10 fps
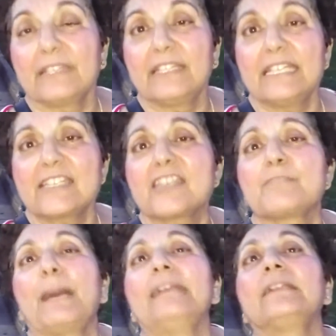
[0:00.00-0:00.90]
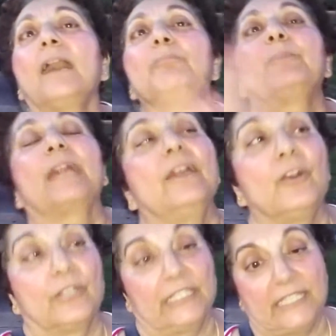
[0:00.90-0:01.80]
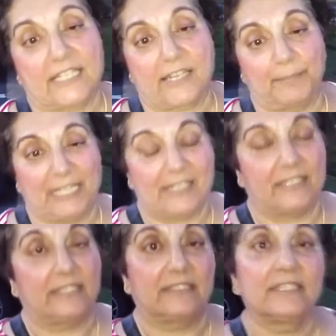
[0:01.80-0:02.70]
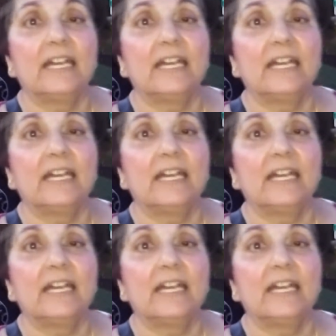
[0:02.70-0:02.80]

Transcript: This is my top priority as a president.